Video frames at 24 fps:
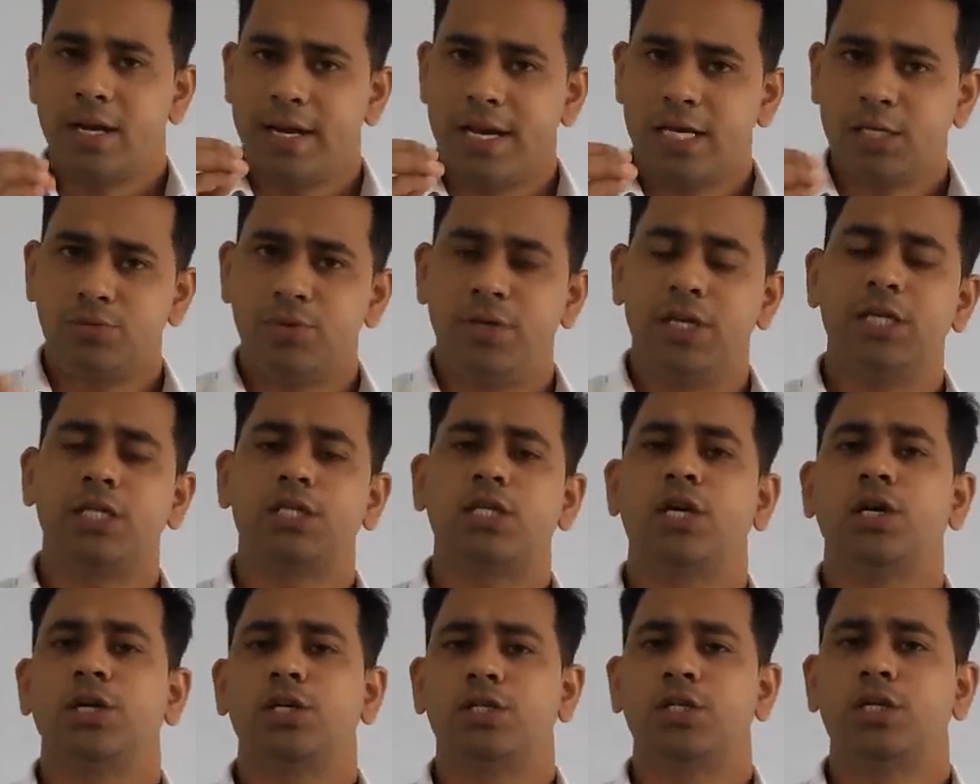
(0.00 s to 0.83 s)
Next we
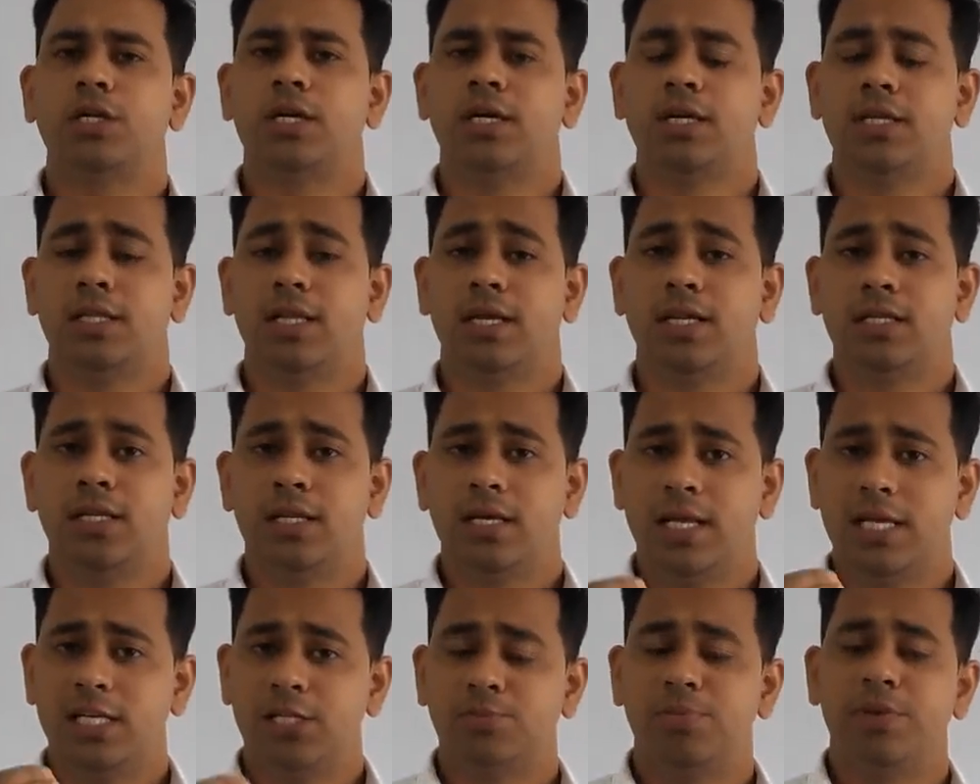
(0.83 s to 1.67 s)
discussed that
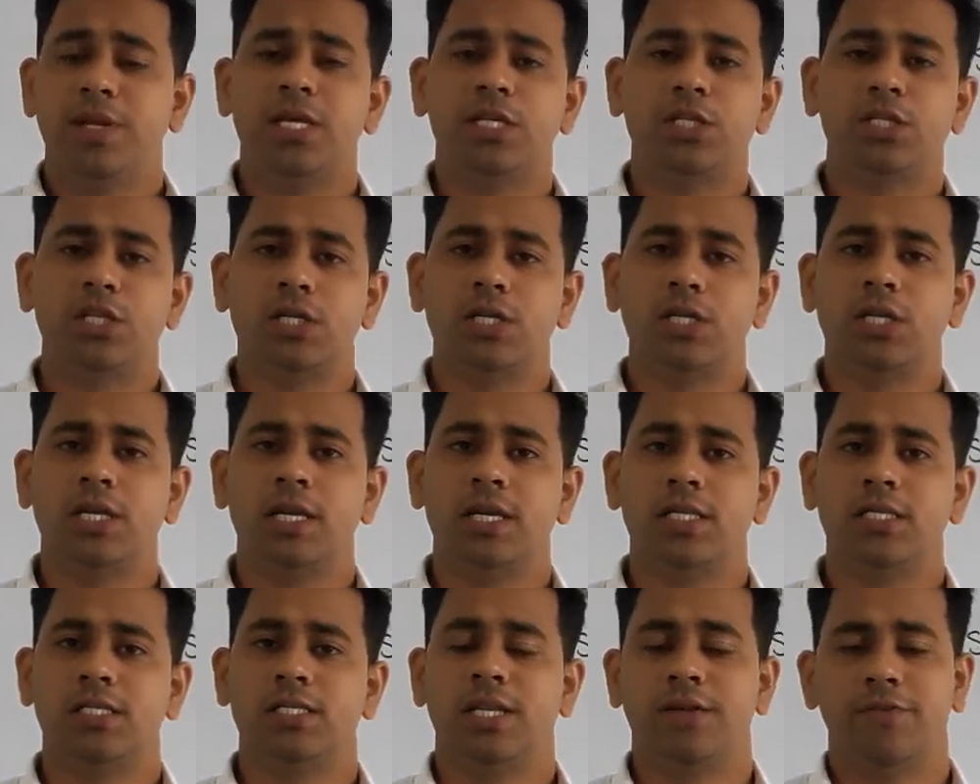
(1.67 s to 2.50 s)
the respiration
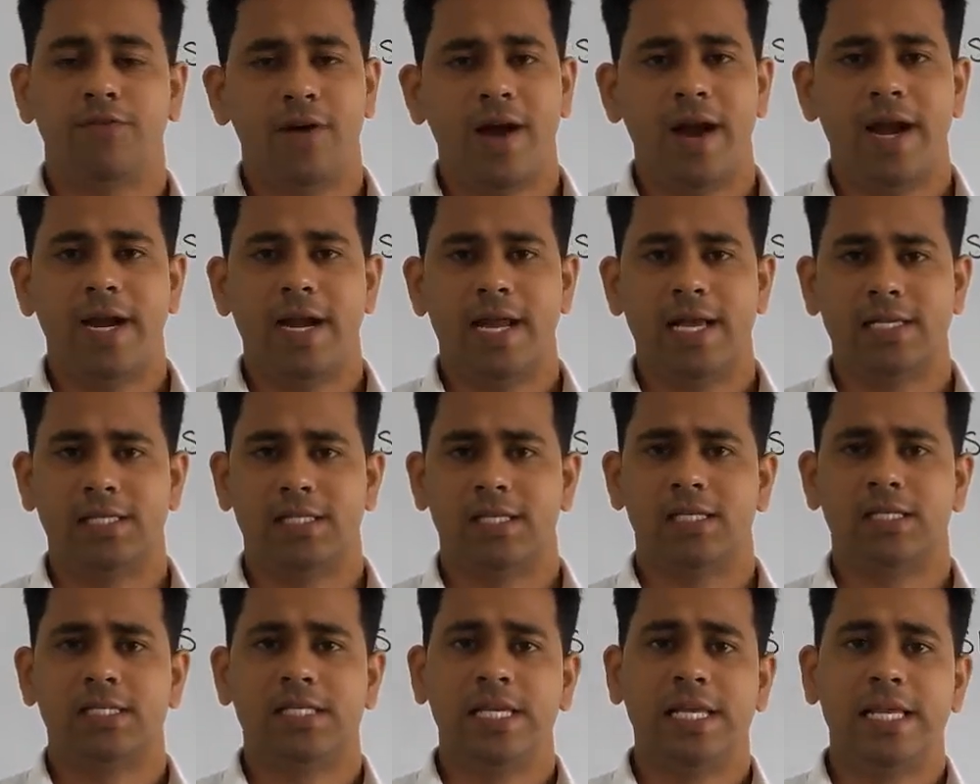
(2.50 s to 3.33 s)
is defined as
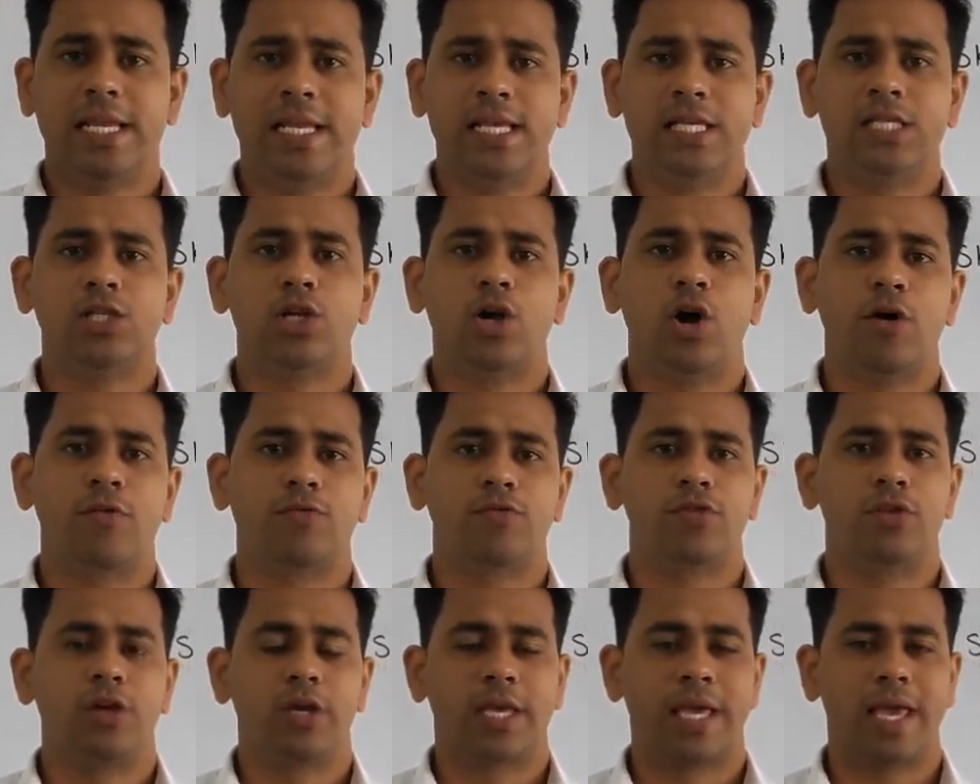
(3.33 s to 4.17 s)
the series
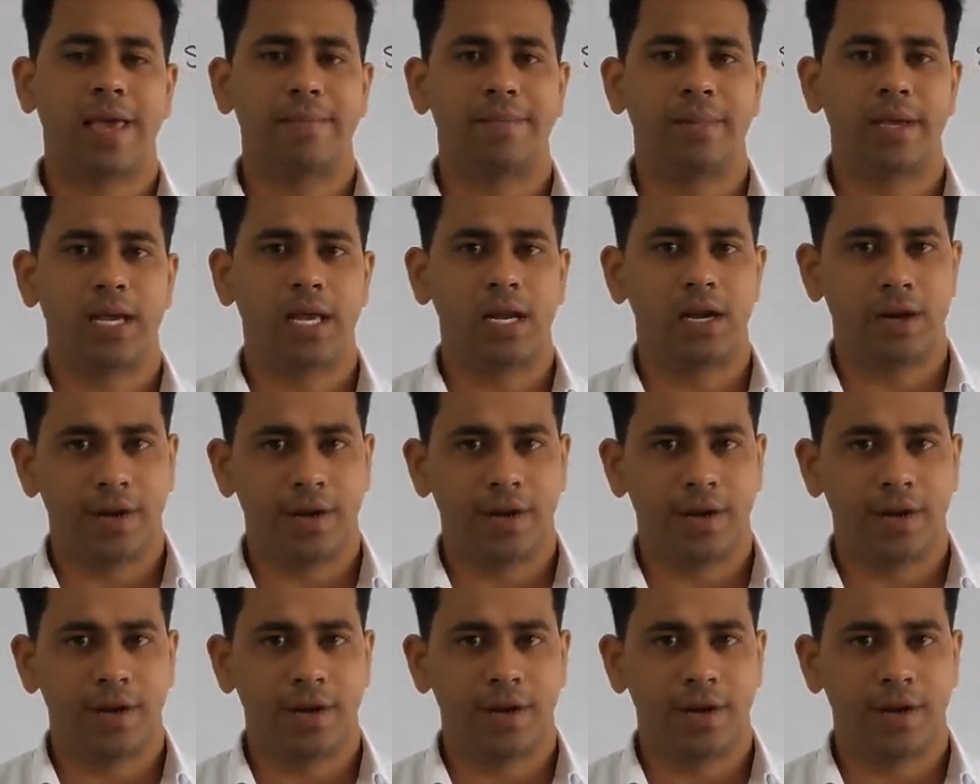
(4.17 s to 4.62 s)
of the chemical